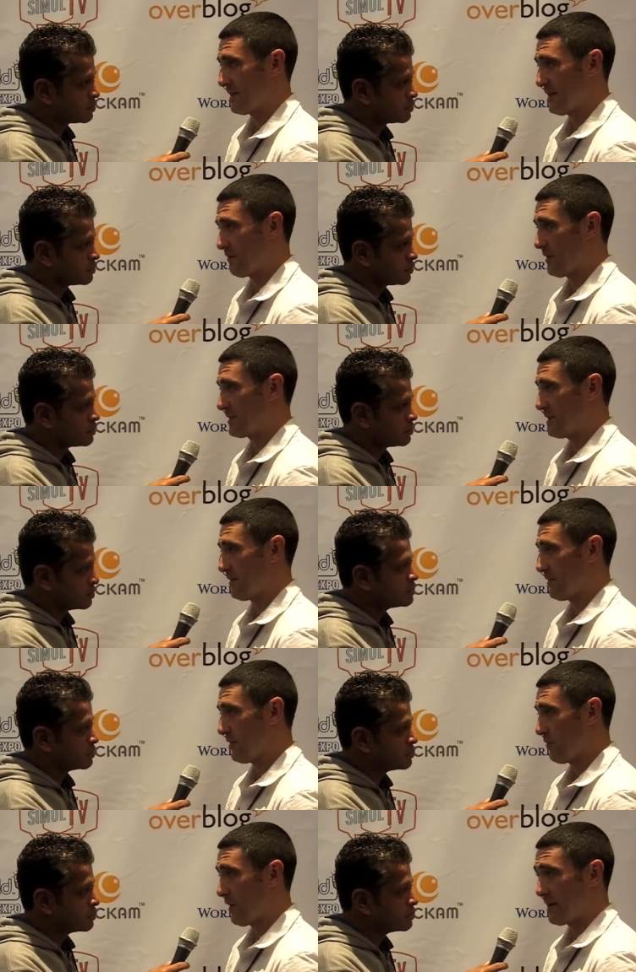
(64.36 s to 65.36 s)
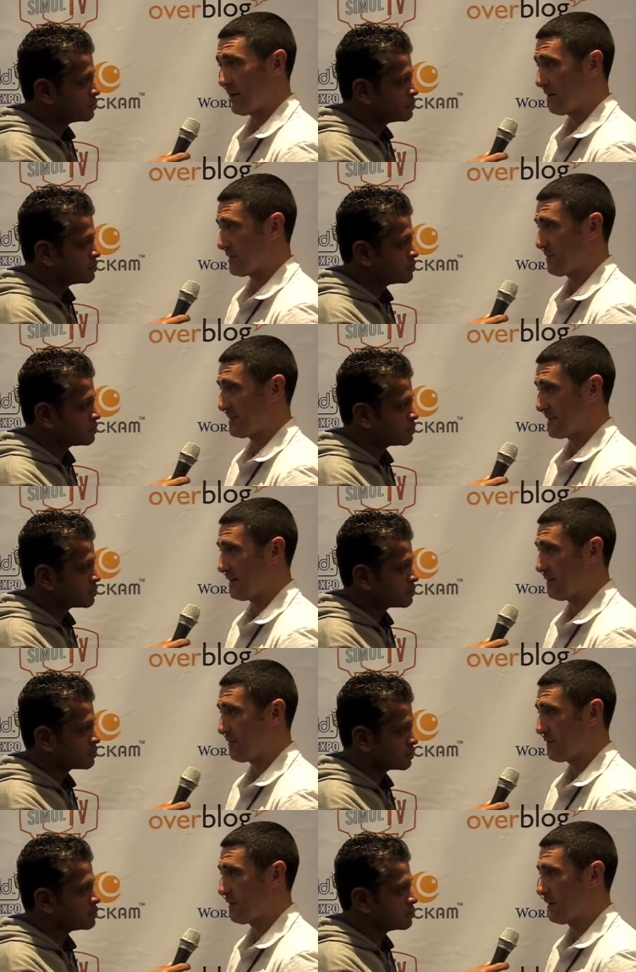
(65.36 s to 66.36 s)
Speaker 1: selling right, uh, right now is
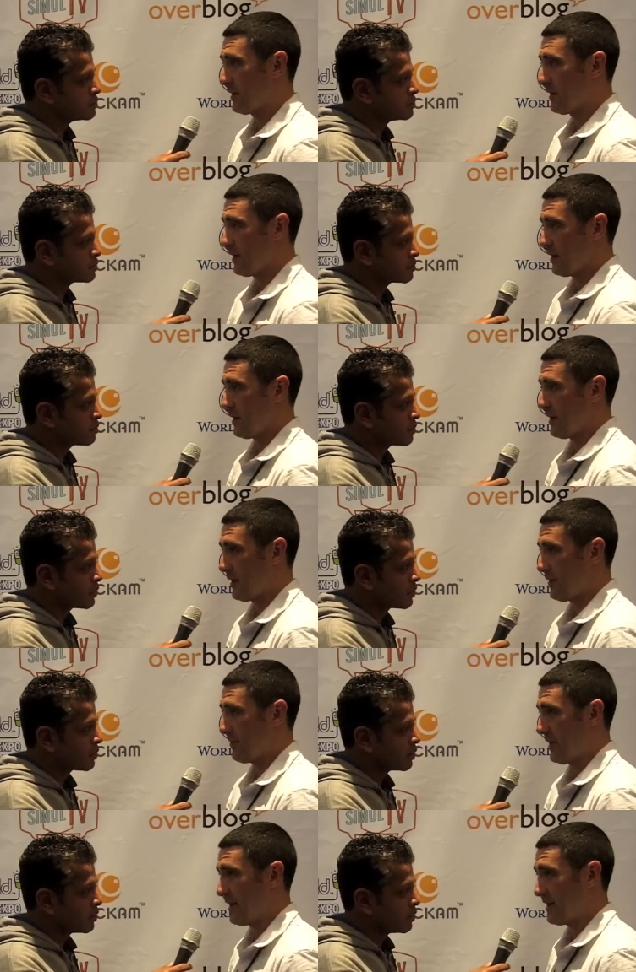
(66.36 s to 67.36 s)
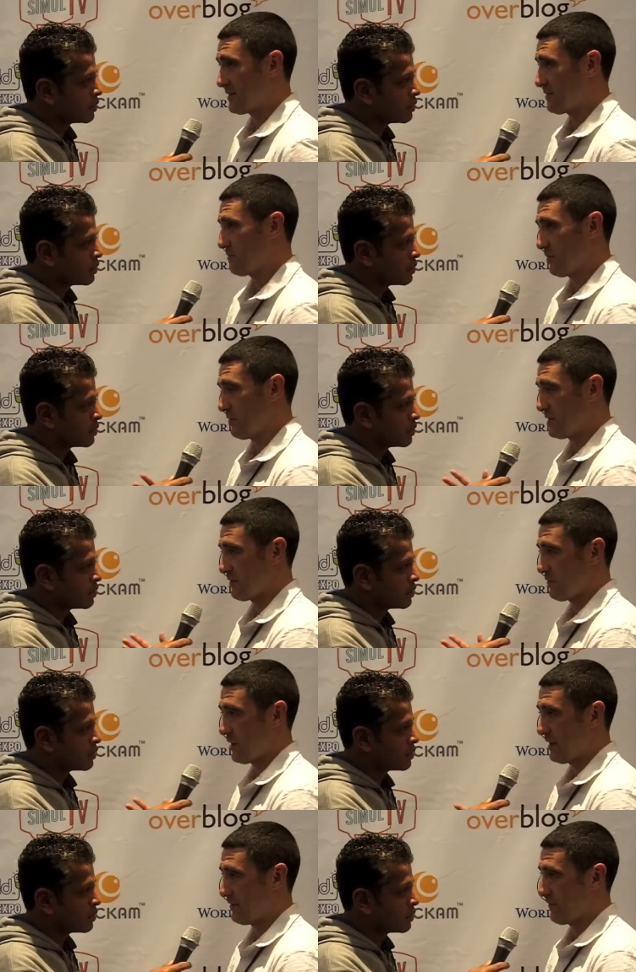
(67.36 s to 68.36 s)
myself. Um, and that's the reason
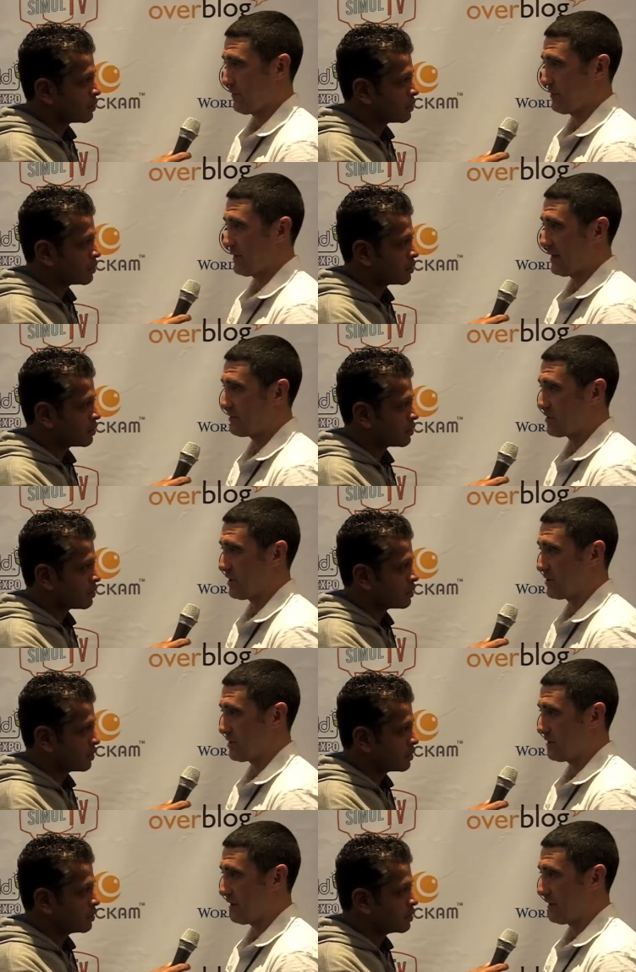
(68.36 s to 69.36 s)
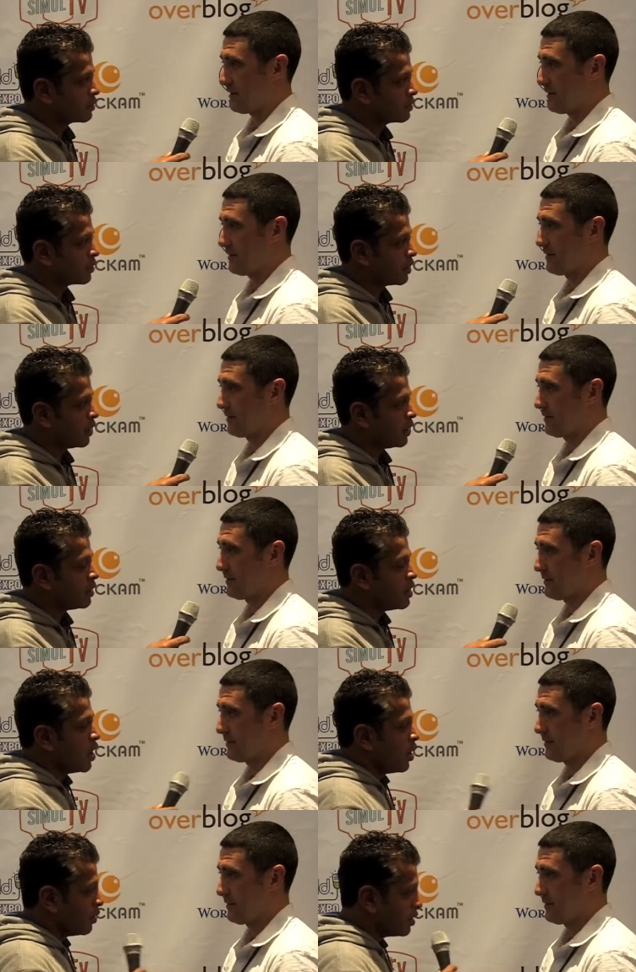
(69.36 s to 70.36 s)
why for the name change online.
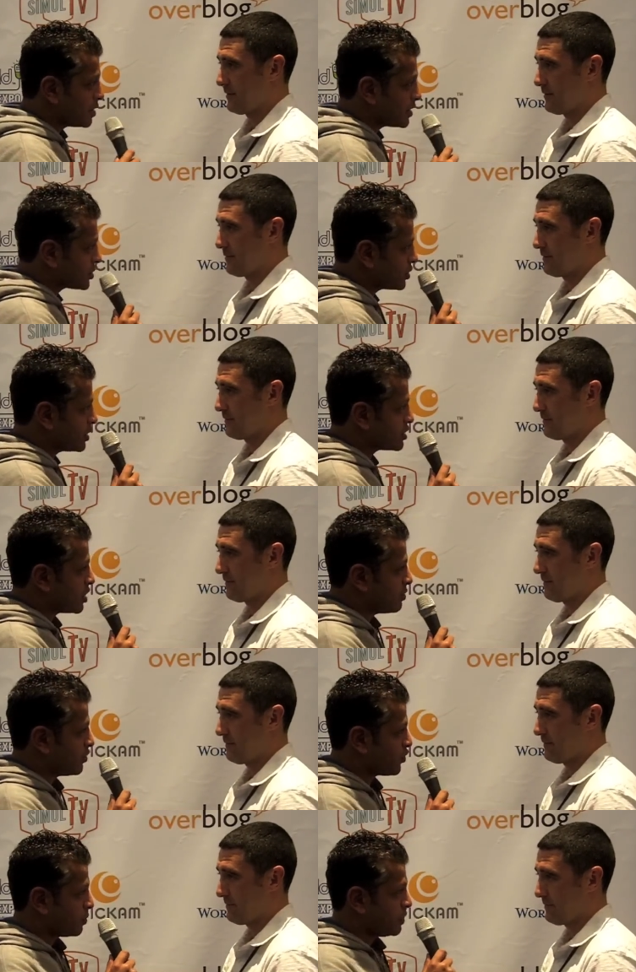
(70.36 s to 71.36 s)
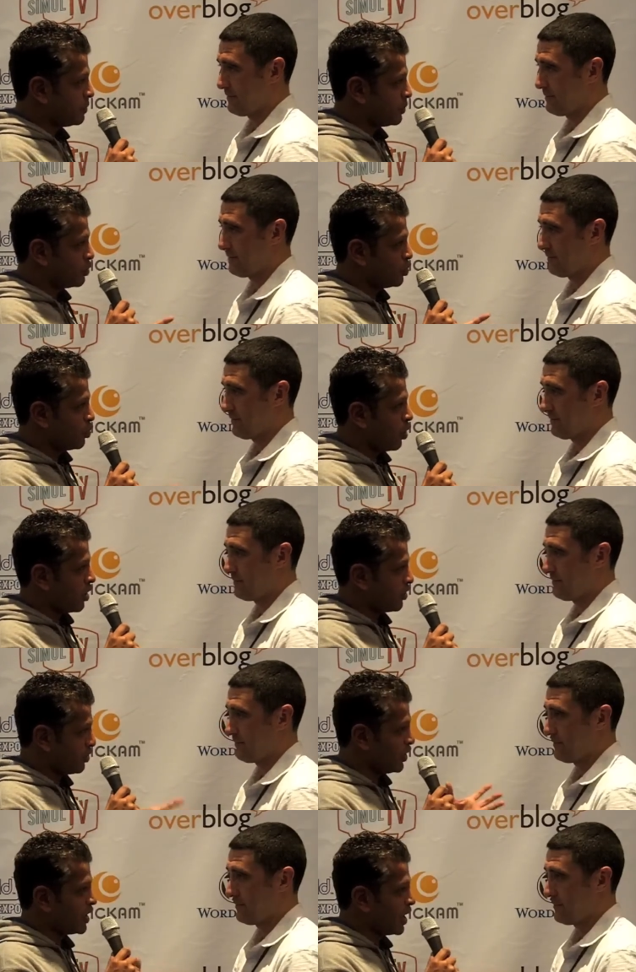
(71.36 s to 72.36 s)
Speaker 2: Well, let me ask you this. I mean, for people who are
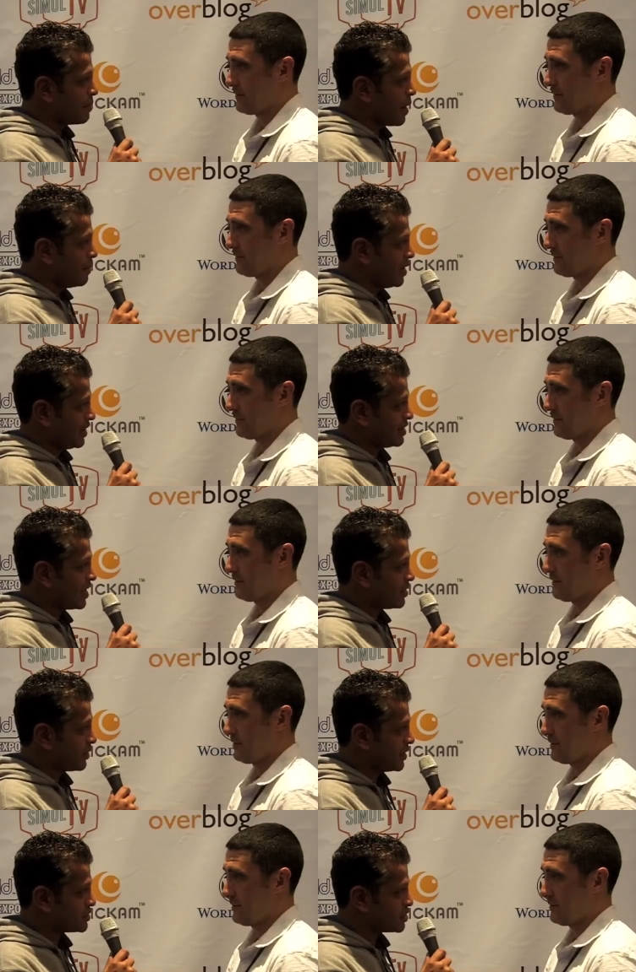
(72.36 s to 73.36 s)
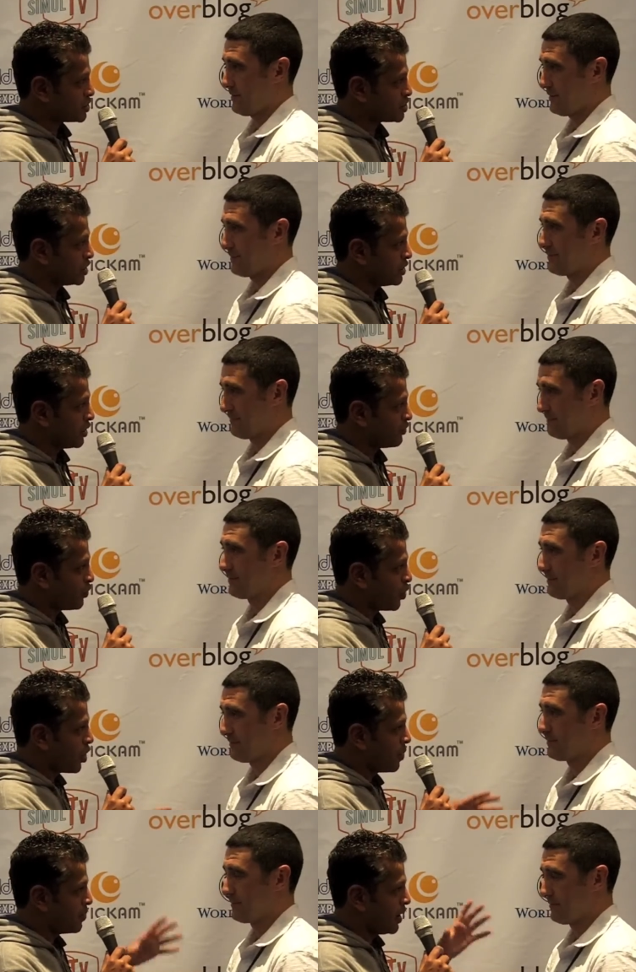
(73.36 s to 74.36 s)
thinking about making that transition
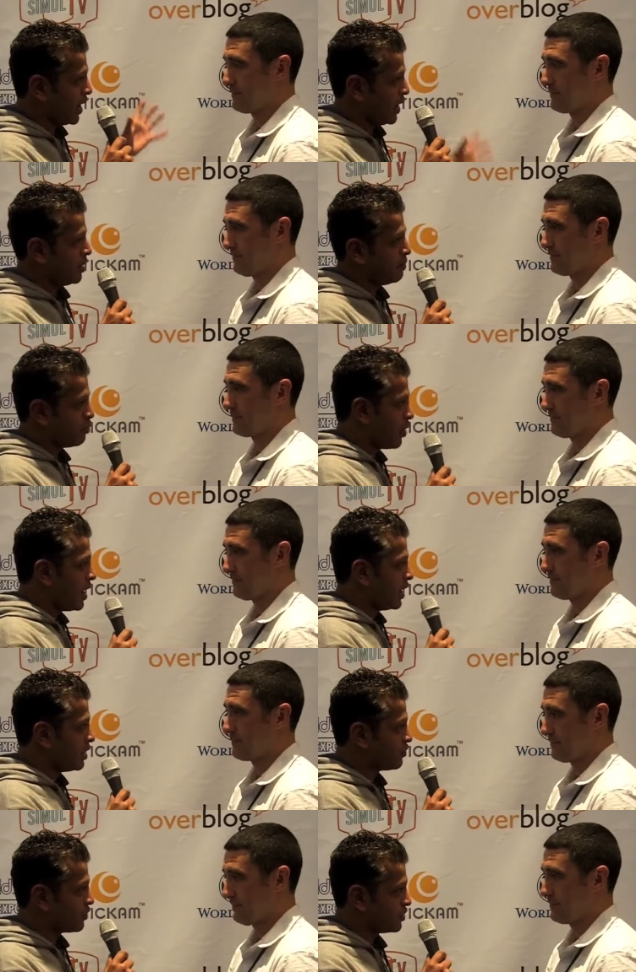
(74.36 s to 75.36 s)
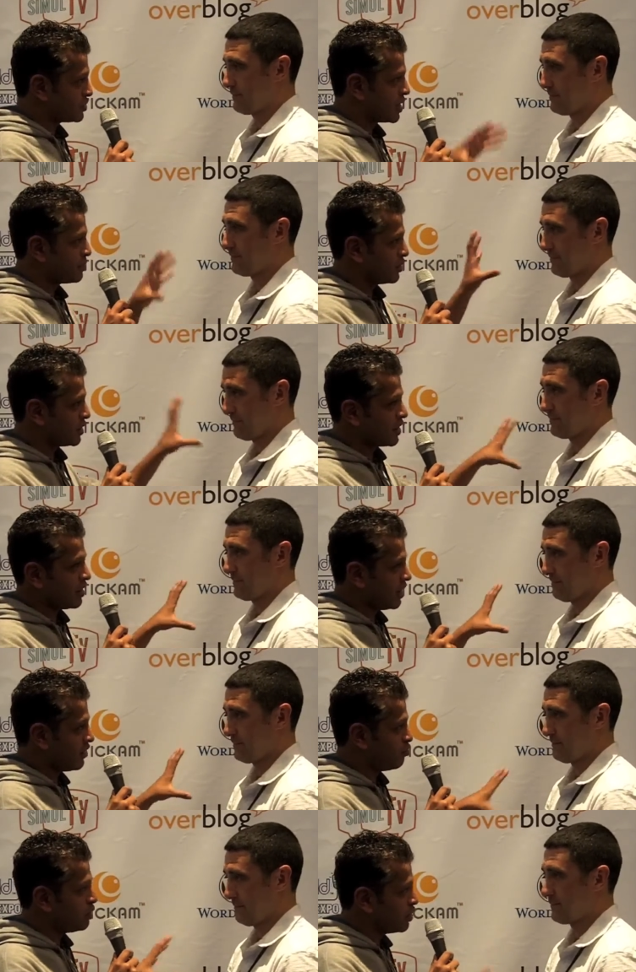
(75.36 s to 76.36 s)
from a brand, for example, that they, have